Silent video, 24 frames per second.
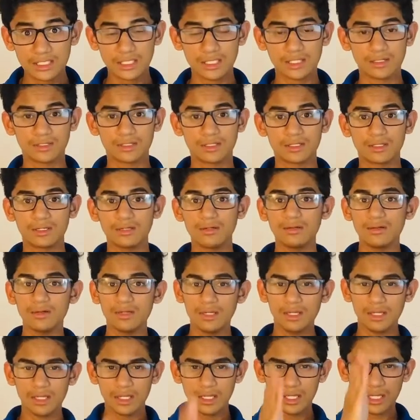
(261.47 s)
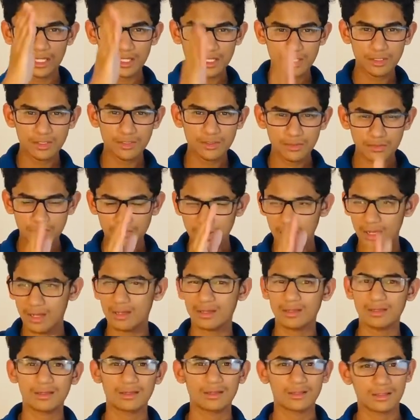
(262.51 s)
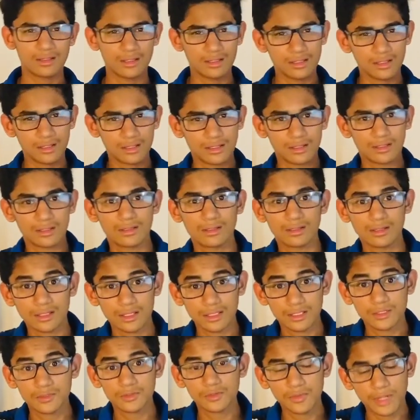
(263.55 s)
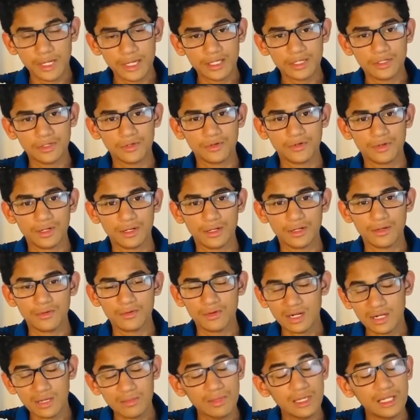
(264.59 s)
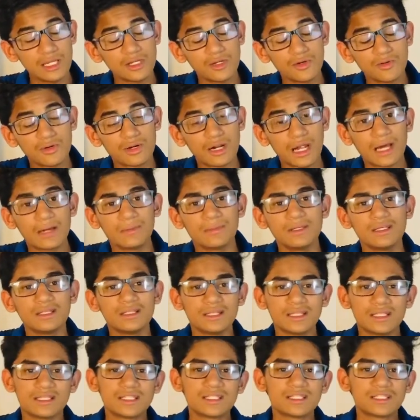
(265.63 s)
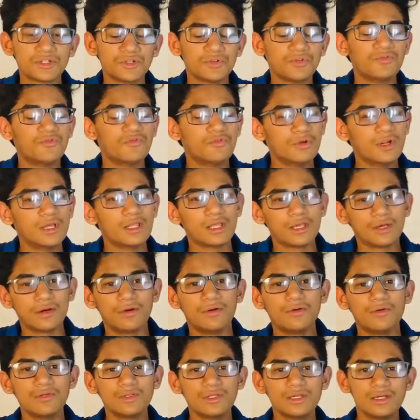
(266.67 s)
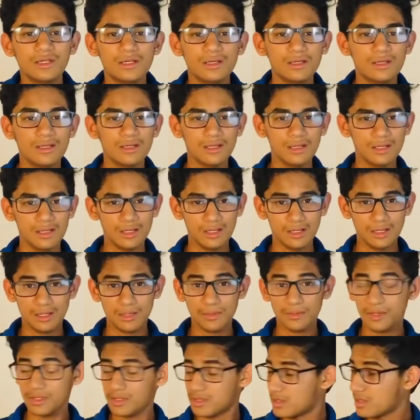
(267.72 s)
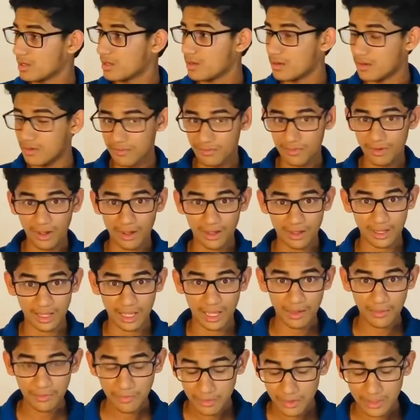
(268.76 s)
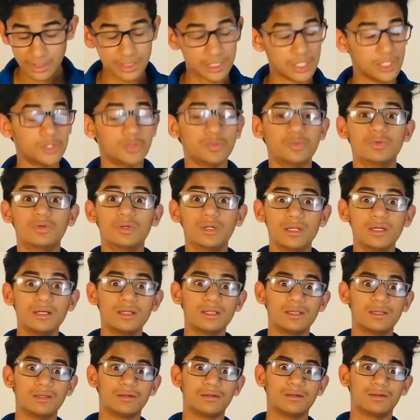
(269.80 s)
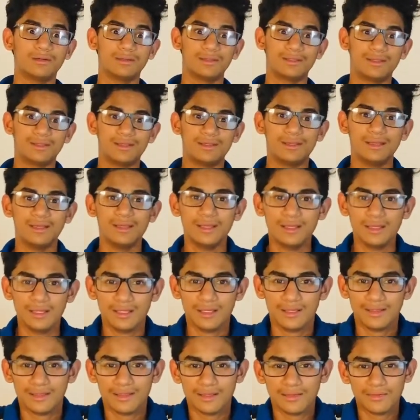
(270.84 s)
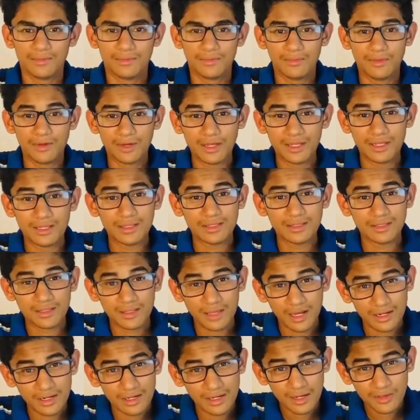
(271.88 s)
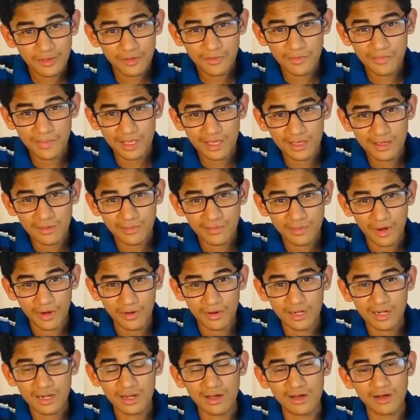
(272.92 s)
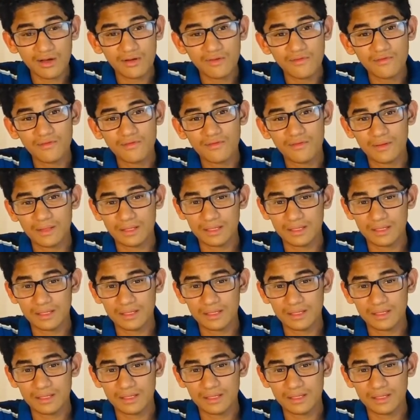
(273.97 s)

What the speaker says: of years ago. And the new rock is way newer. When I mean newer, I mean it's still really old. But the rock outwards is really old. But another big component of